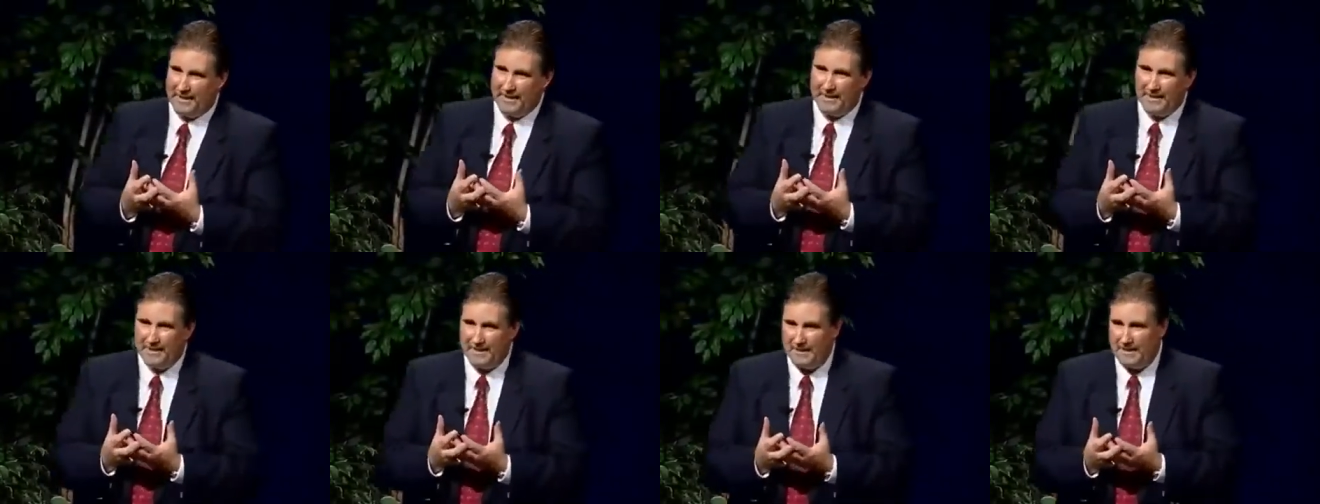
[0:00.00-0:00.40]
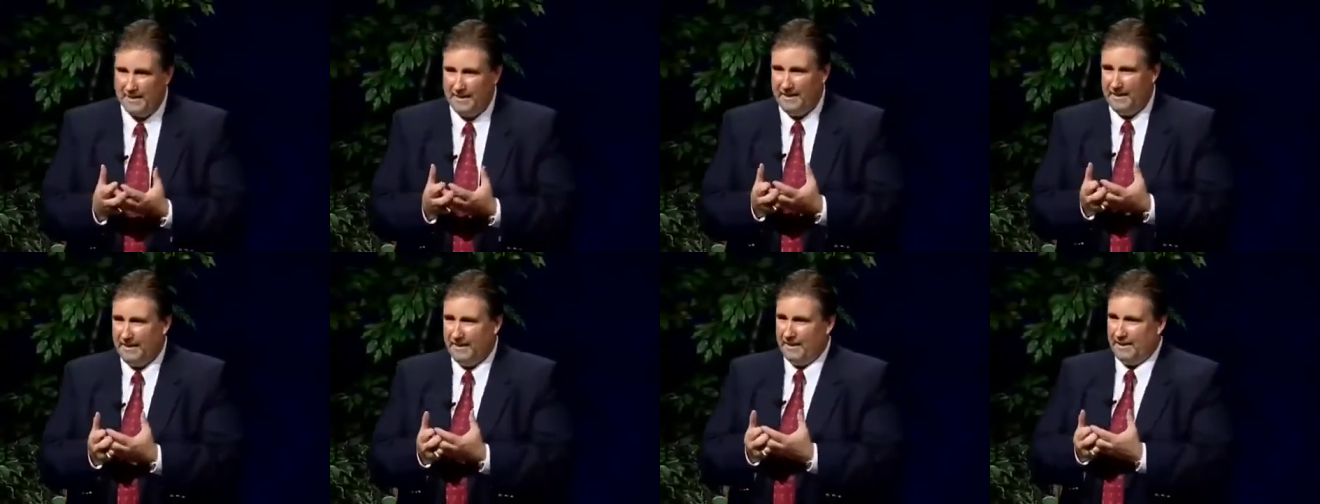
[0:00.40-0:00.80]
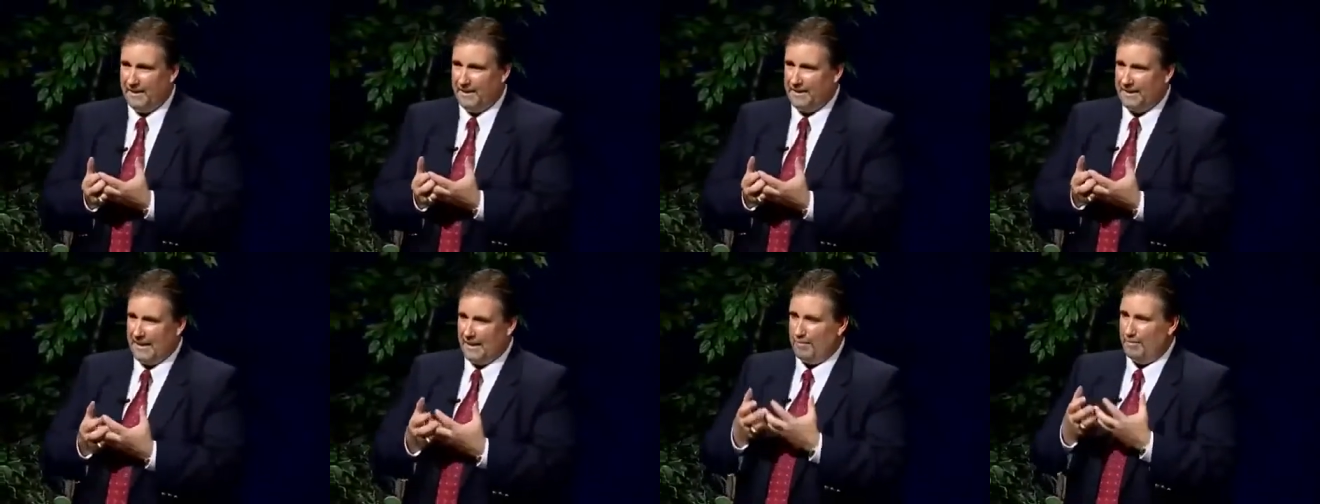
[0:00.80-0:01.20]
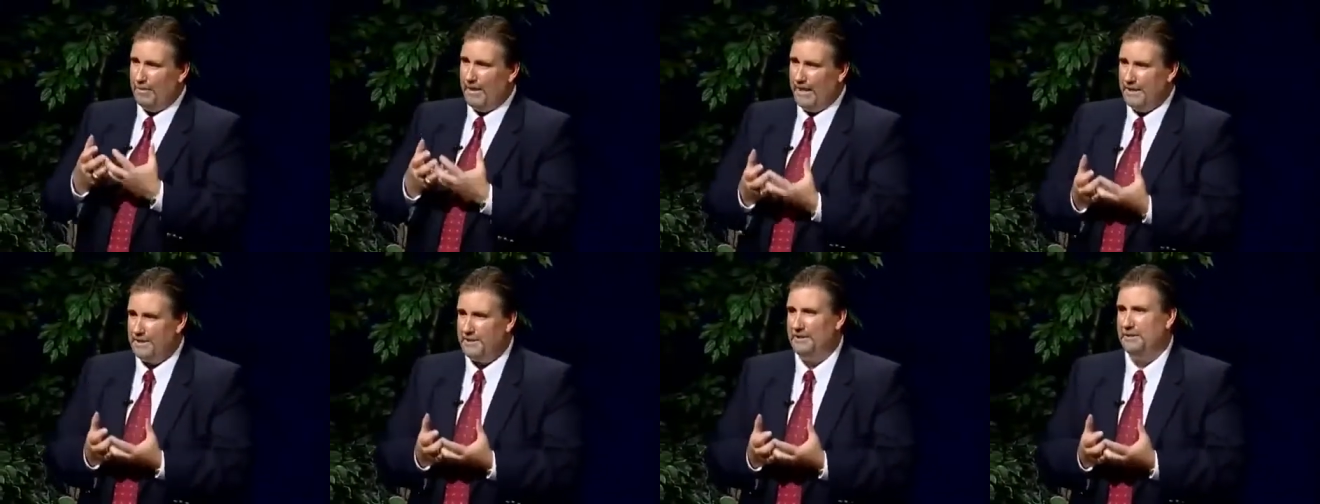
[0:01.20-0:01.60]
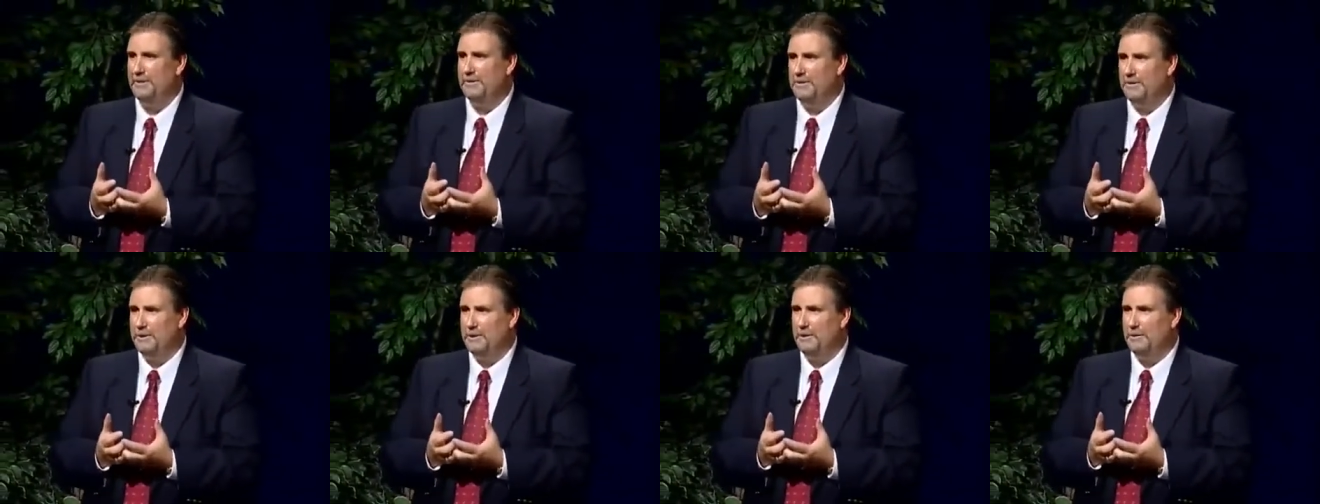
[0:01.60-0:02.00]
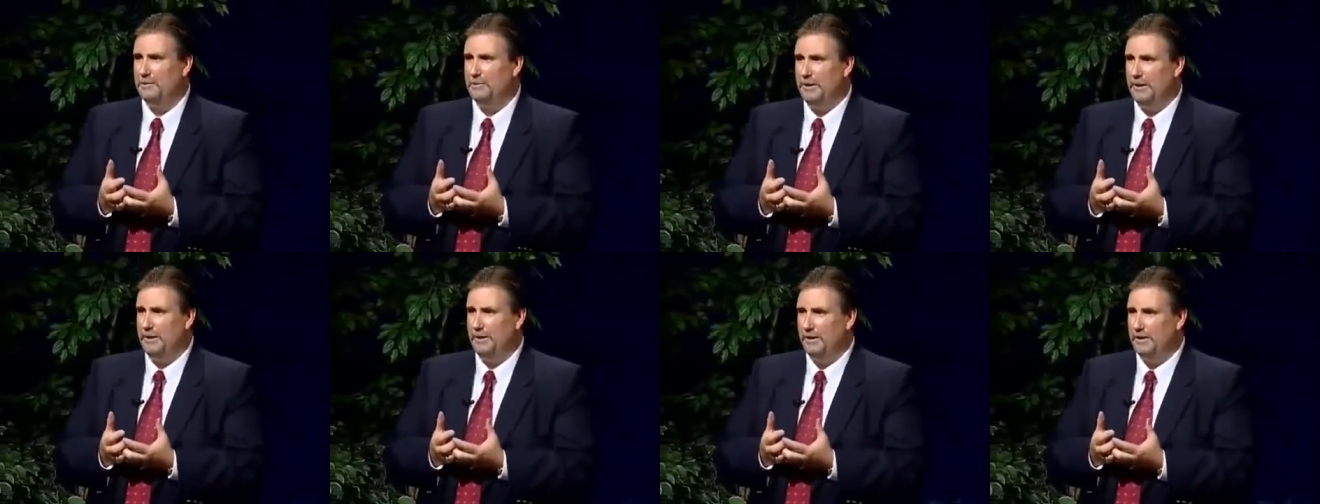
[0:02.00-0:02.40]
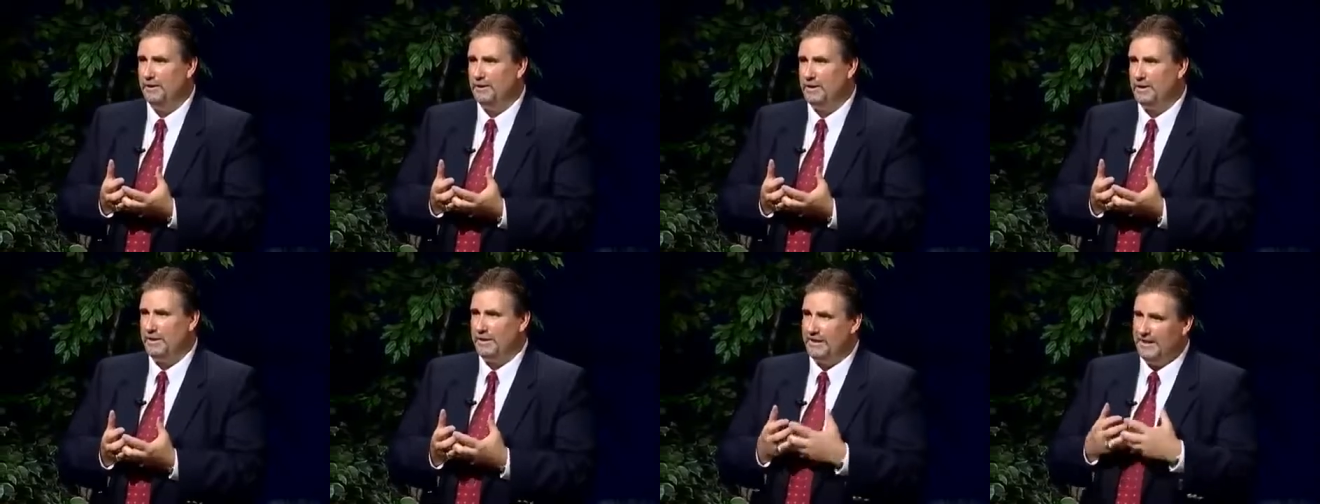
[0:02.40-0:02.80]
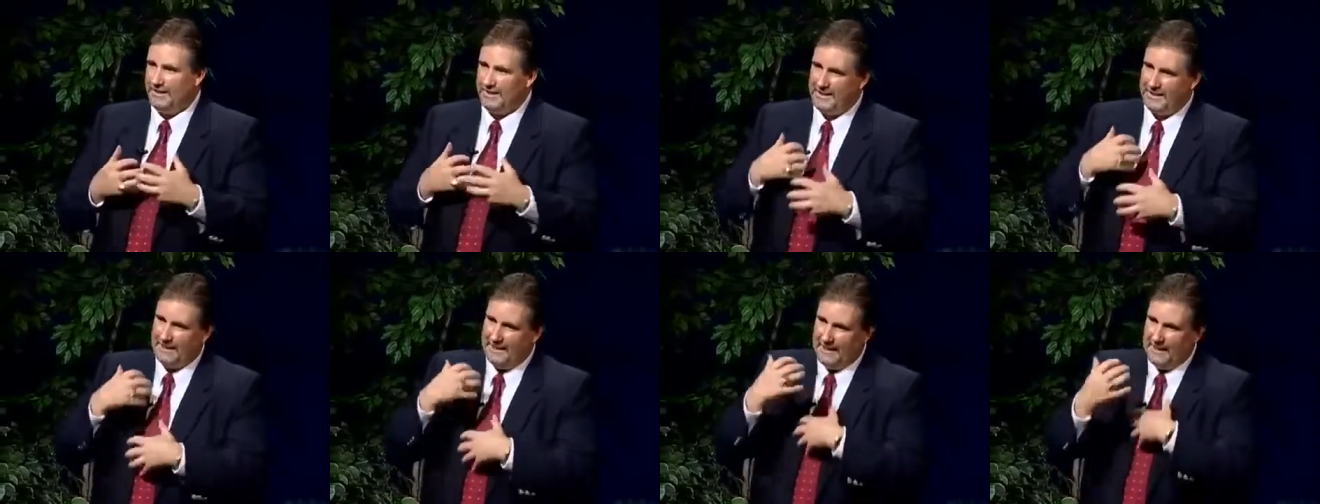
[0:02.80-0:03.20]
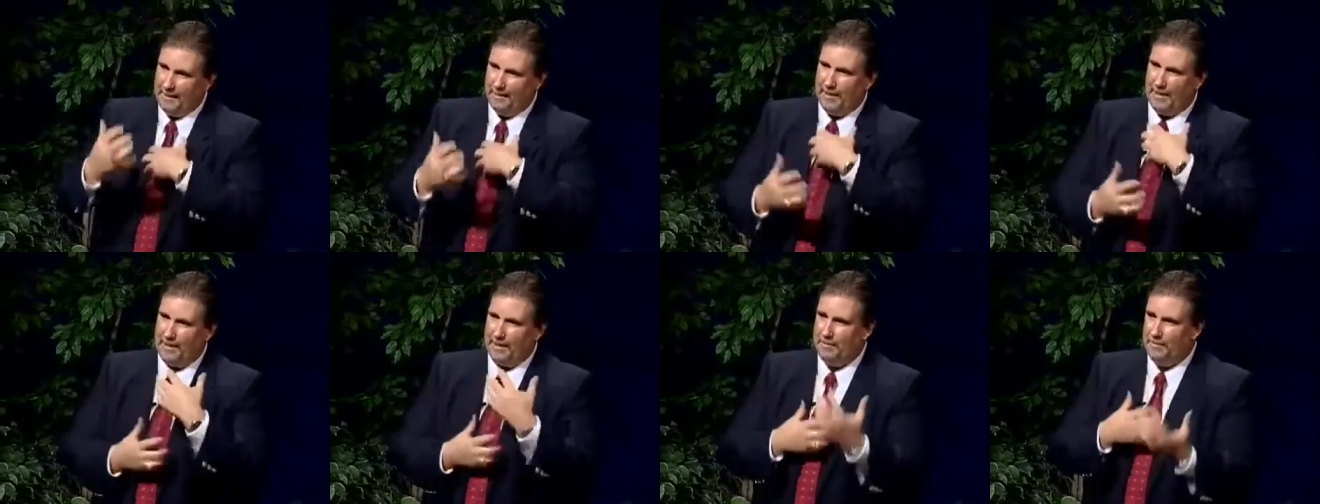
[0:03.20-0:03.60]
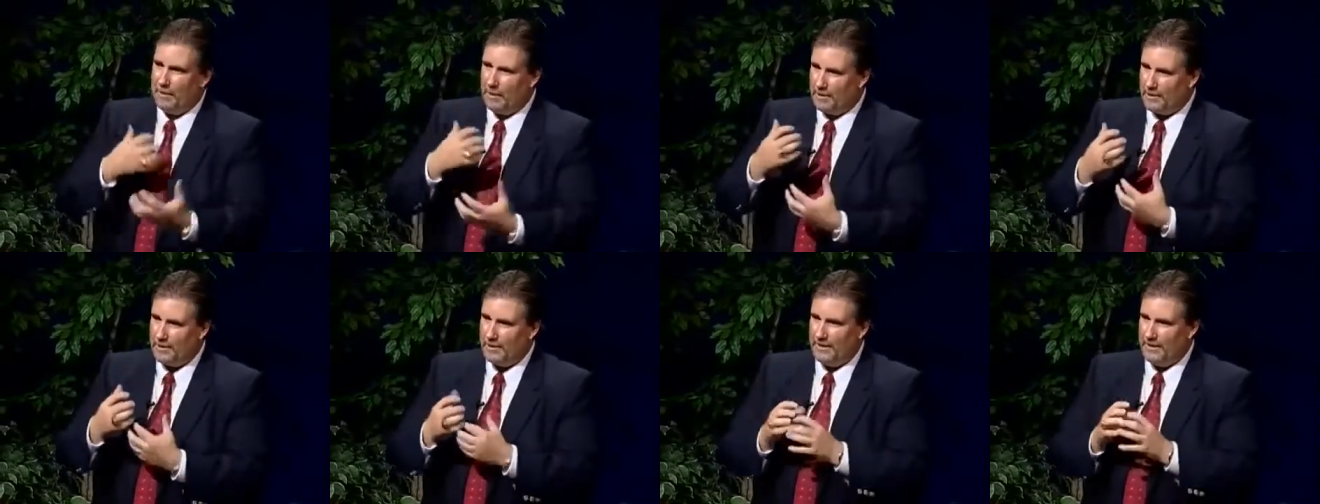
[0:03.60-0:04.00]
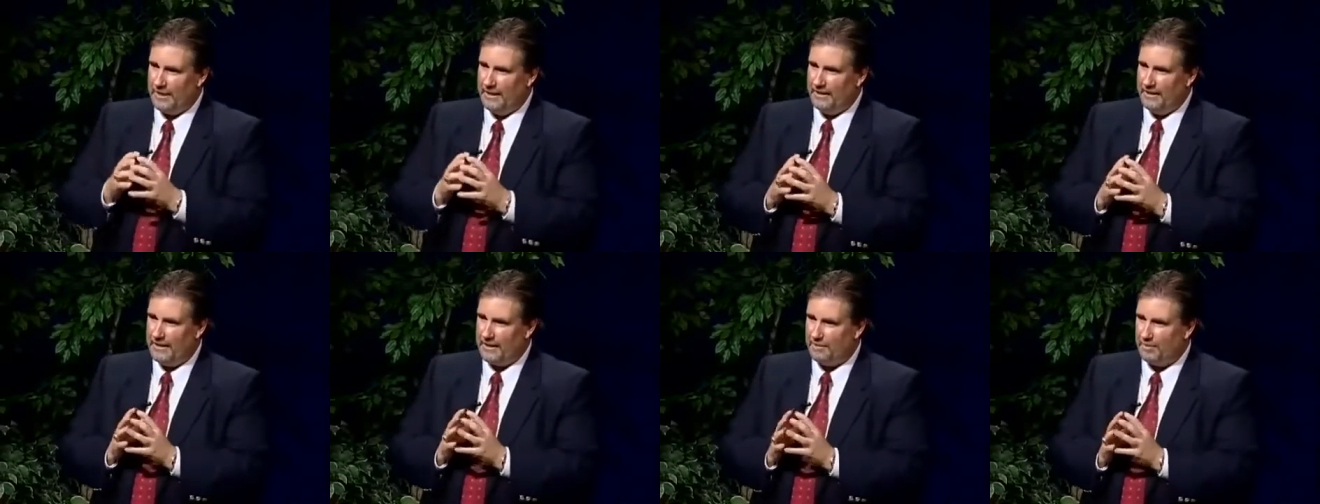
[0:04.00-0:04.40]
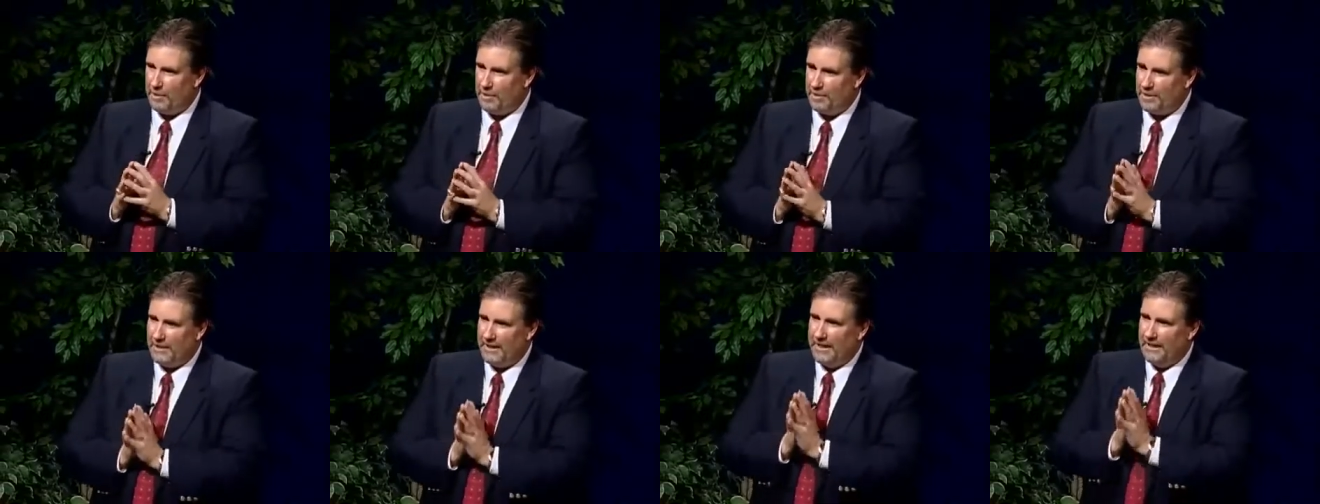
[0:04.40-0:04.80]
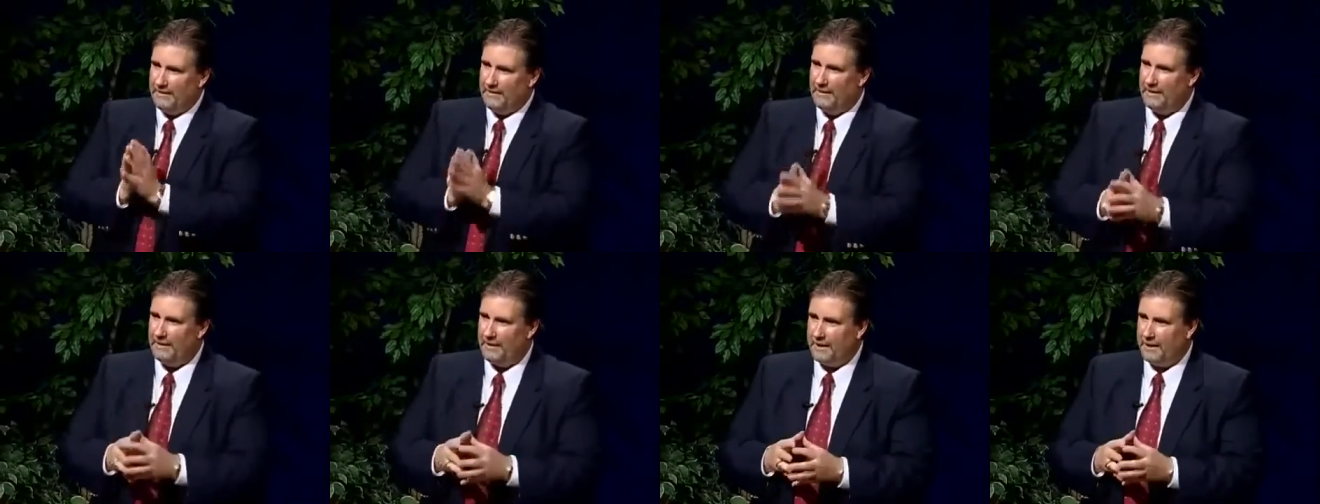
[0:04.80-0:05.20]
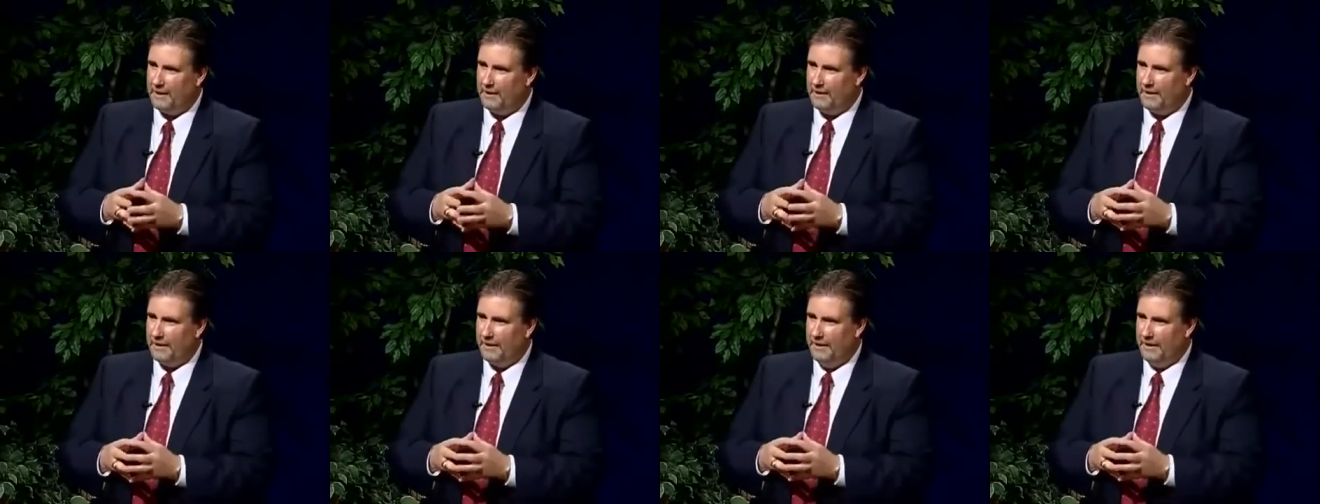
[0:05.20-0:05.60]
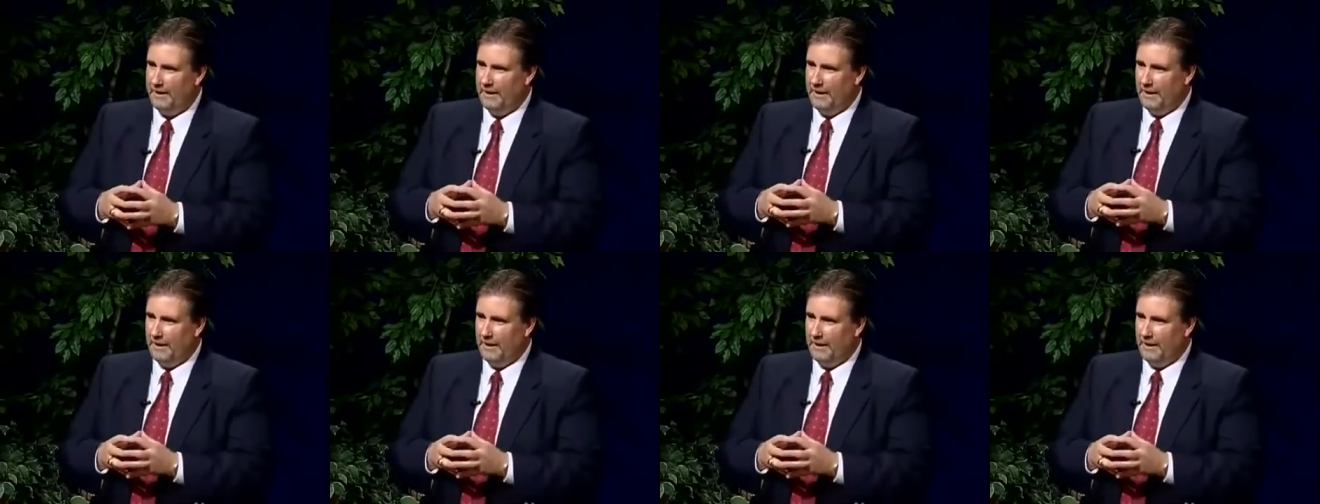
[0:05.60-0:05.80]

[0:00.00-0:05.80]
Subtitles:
is that magical tool we use to get the team into motion, to get this person out there and going,